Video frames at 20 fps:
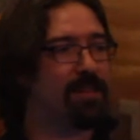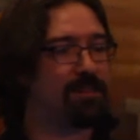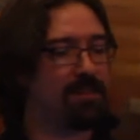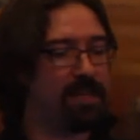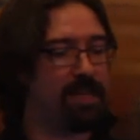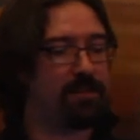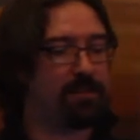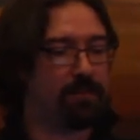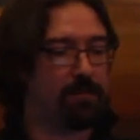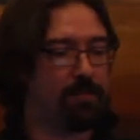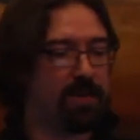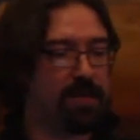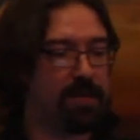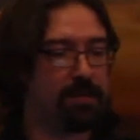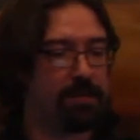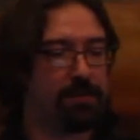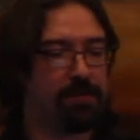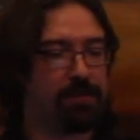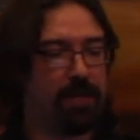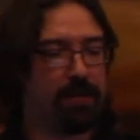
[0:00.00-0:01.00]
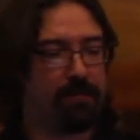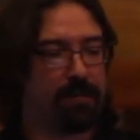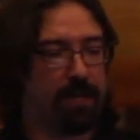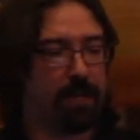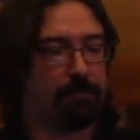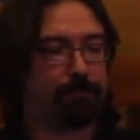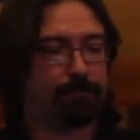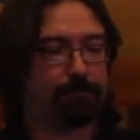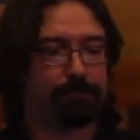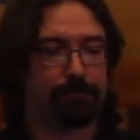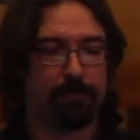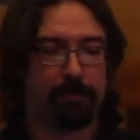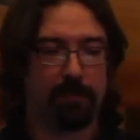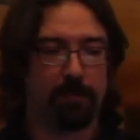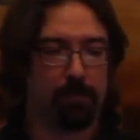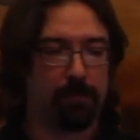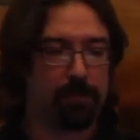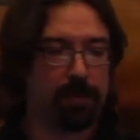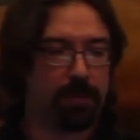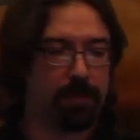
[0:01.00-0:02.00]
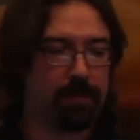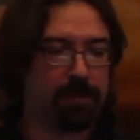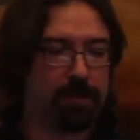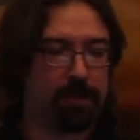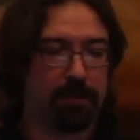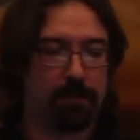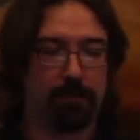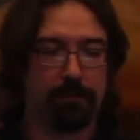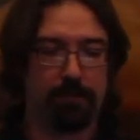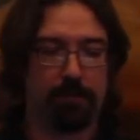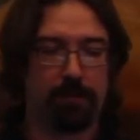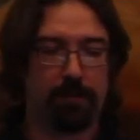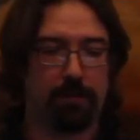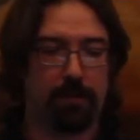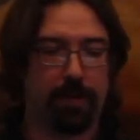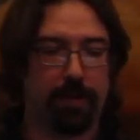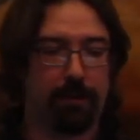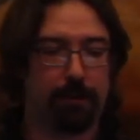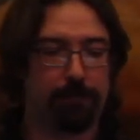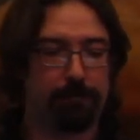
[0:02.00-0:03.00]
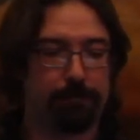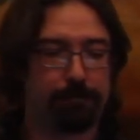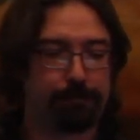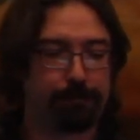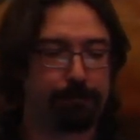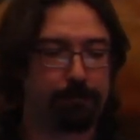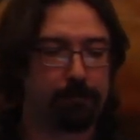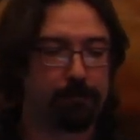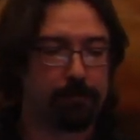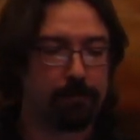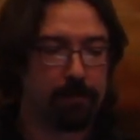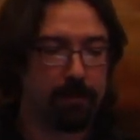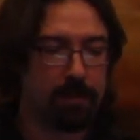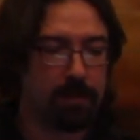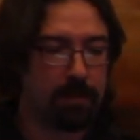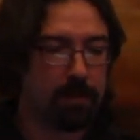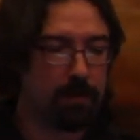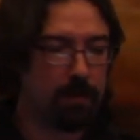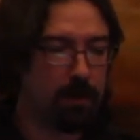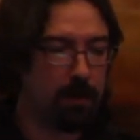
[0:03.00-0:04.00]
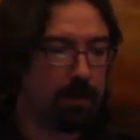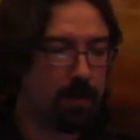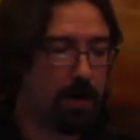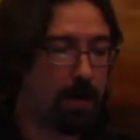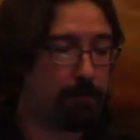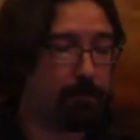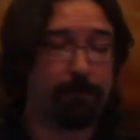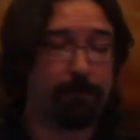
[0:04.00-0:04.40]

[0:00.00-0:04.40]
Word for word: this needs to be in the JVM, and we'll talk about that a little bit later. Uh,